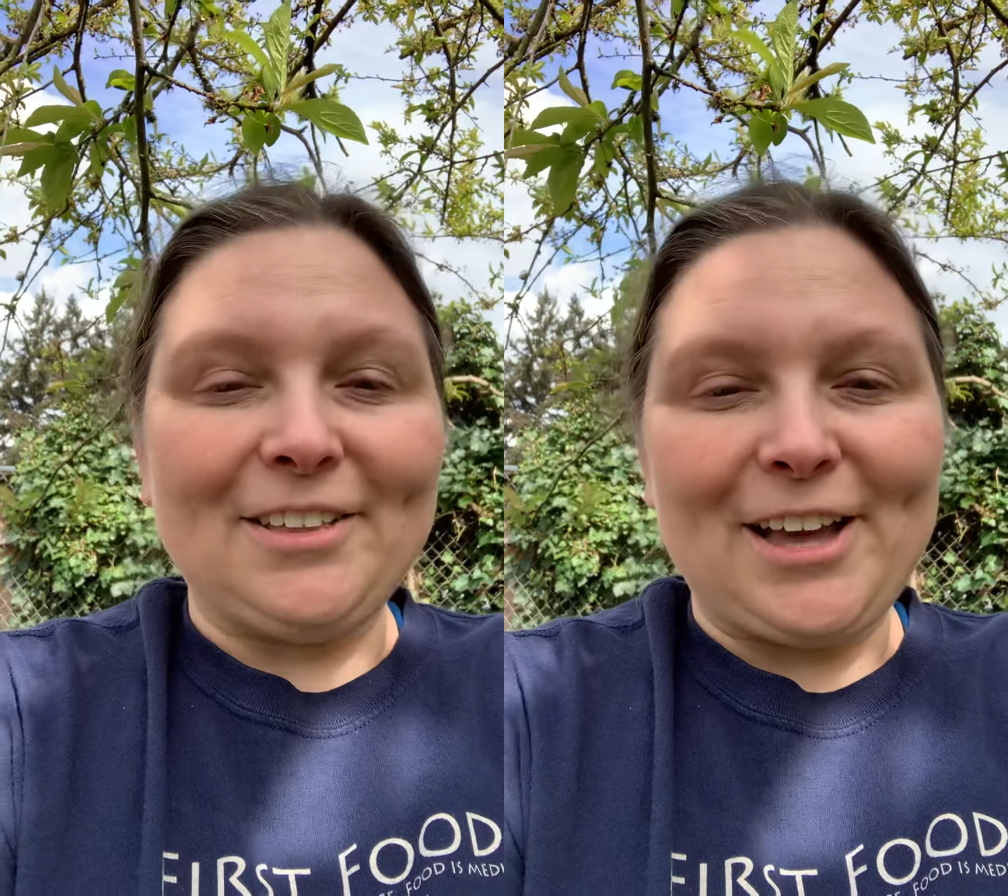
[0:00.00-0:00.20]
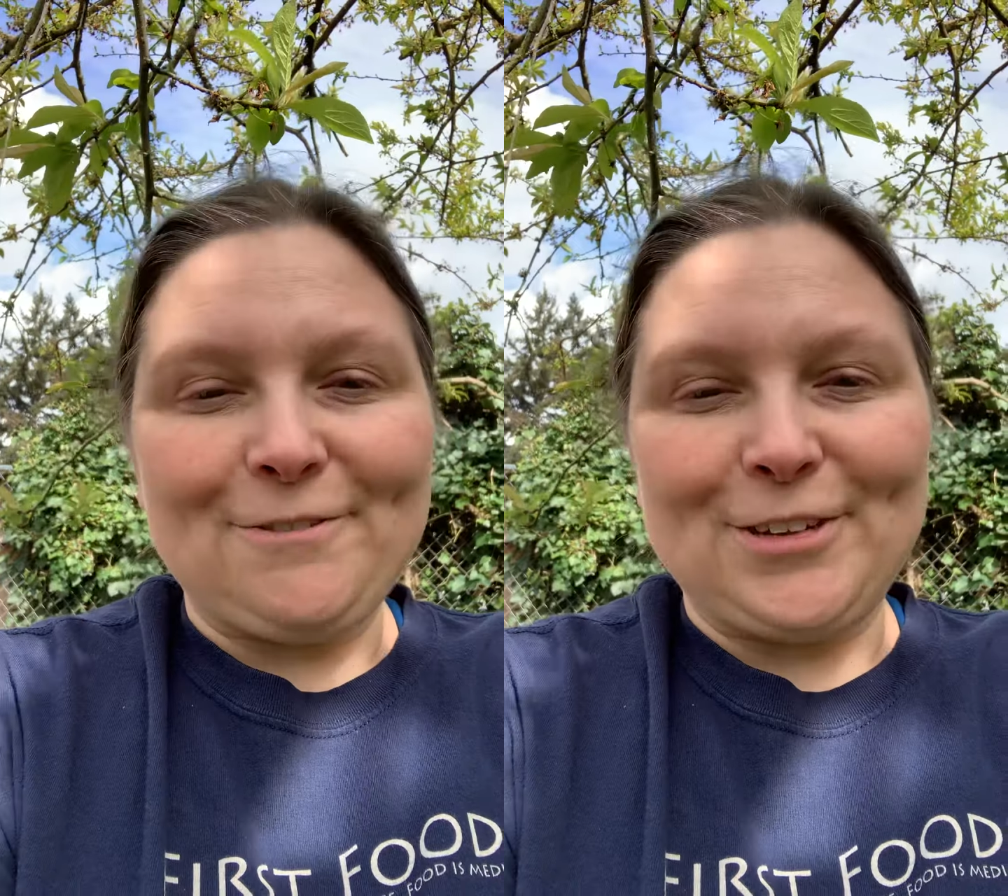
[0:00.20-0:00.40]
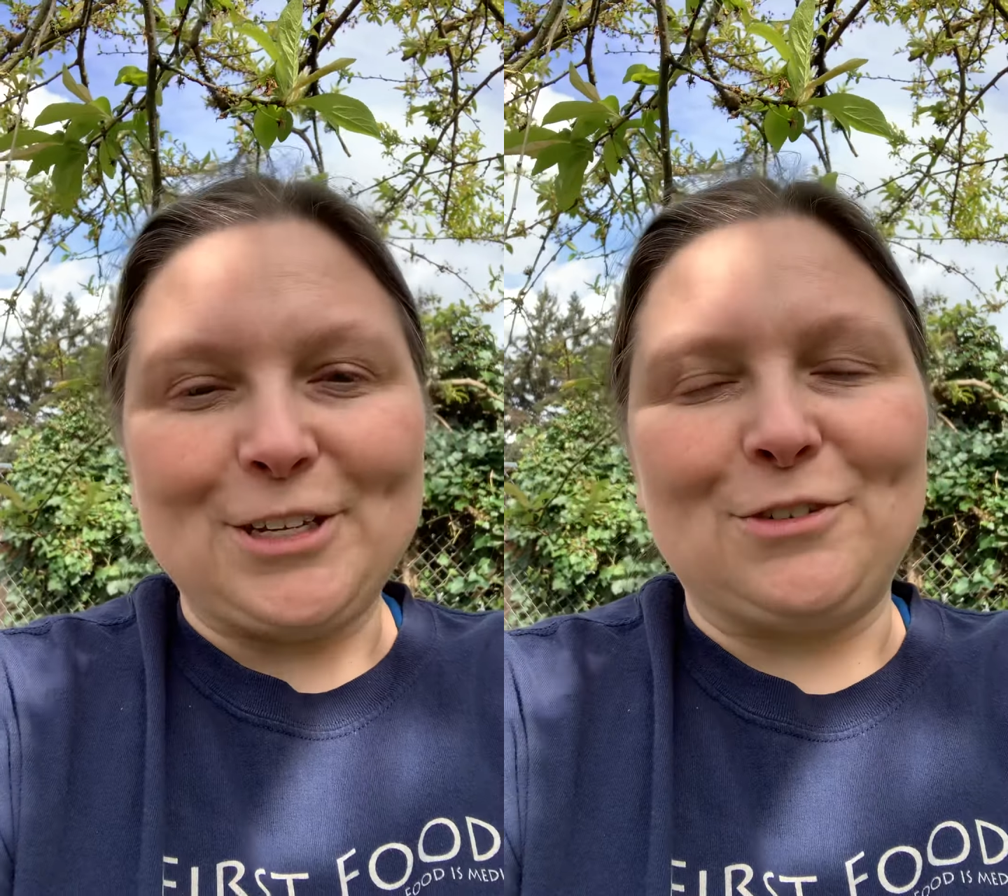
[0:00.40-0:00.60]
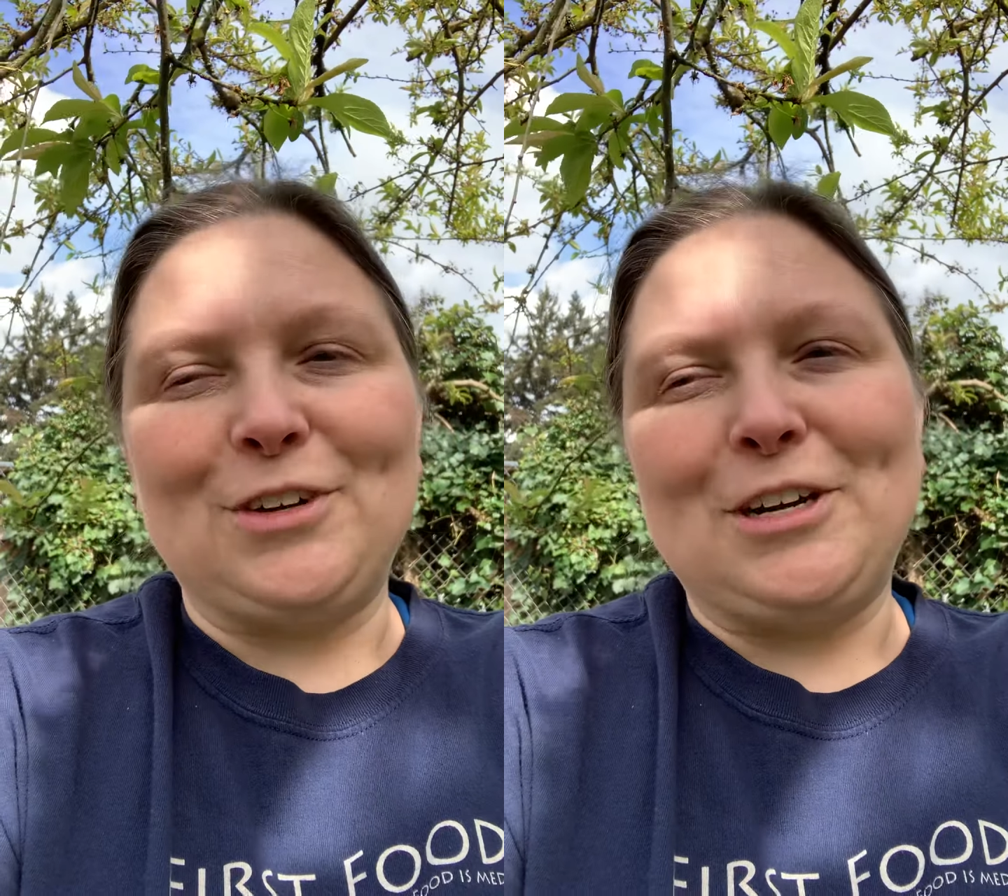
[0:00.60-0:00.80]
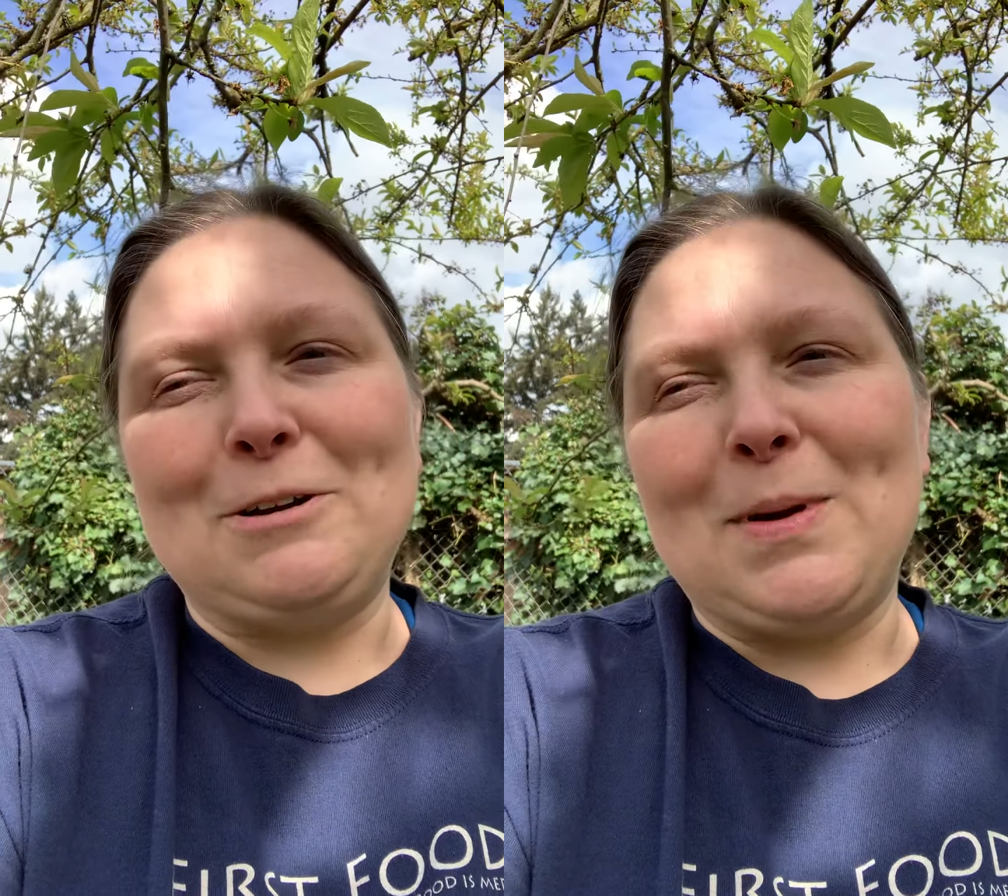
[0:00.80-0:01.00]
that feels for
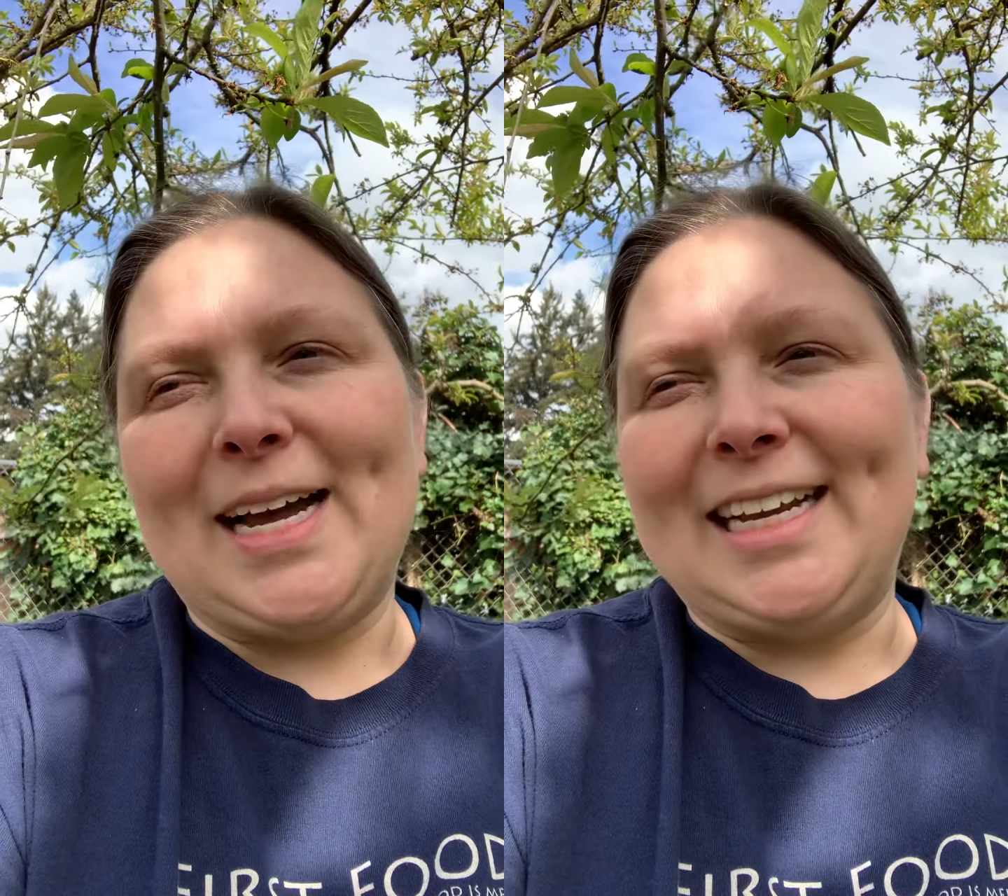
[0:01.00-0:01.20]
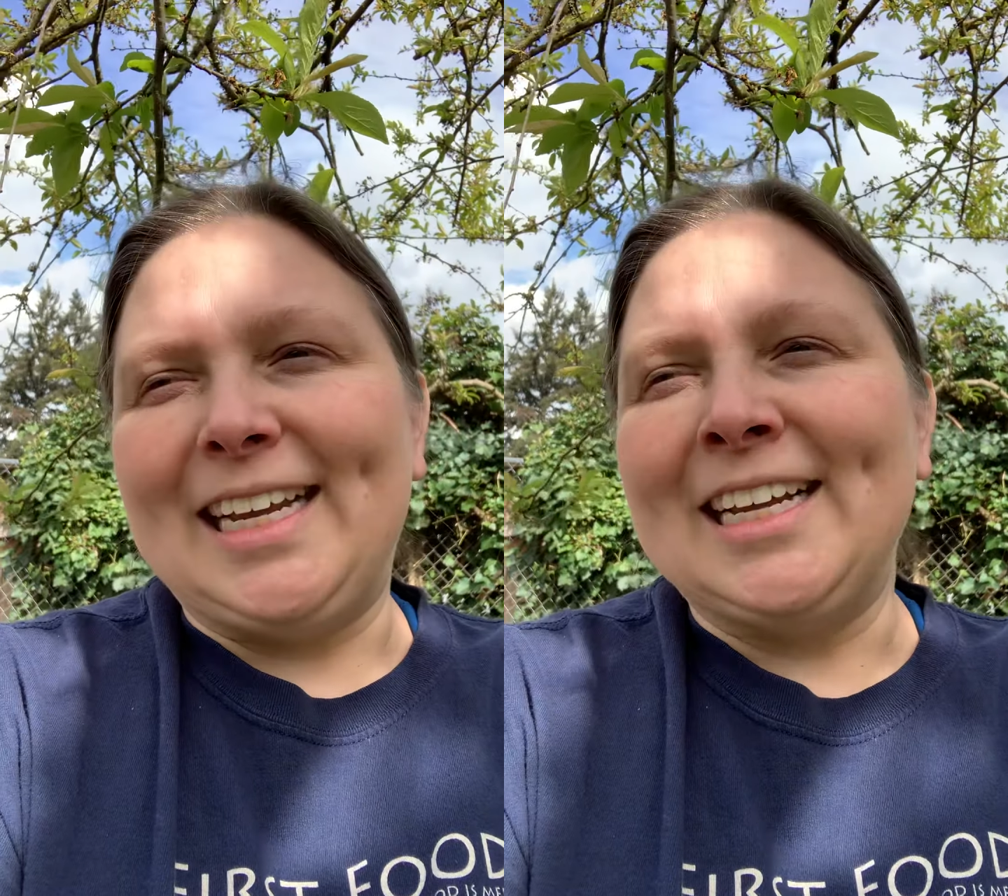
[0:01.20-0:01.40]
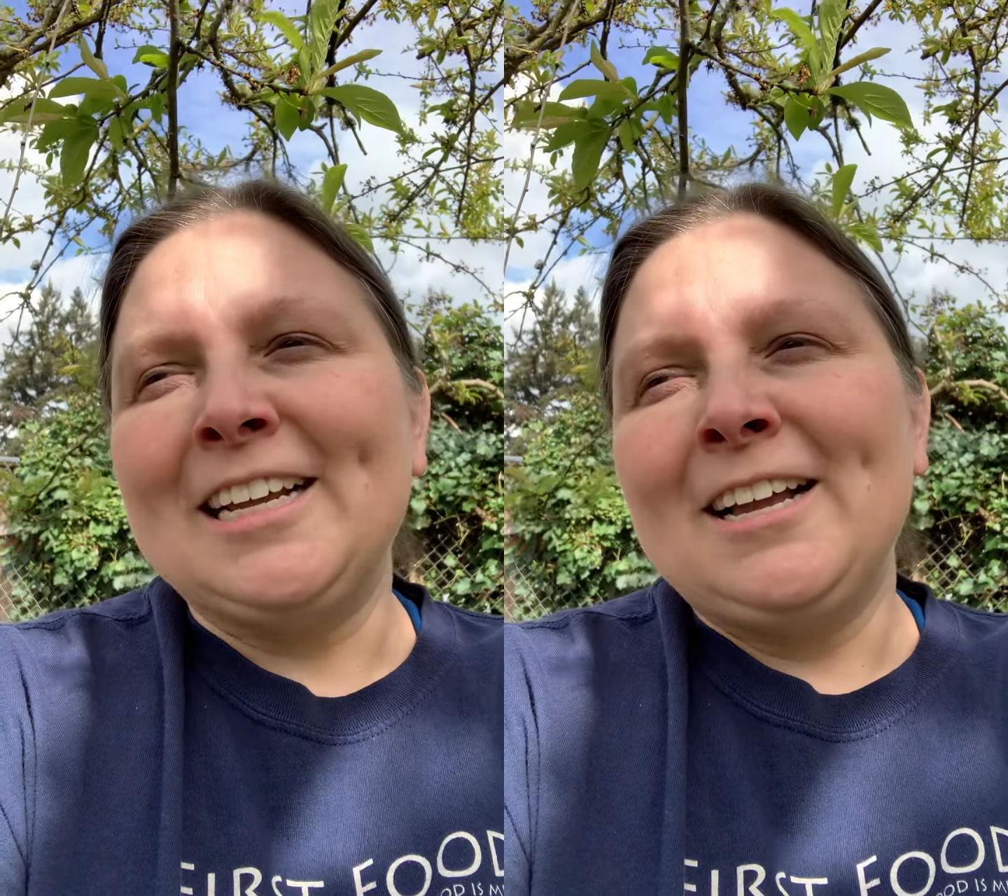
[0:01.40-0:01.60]
your body.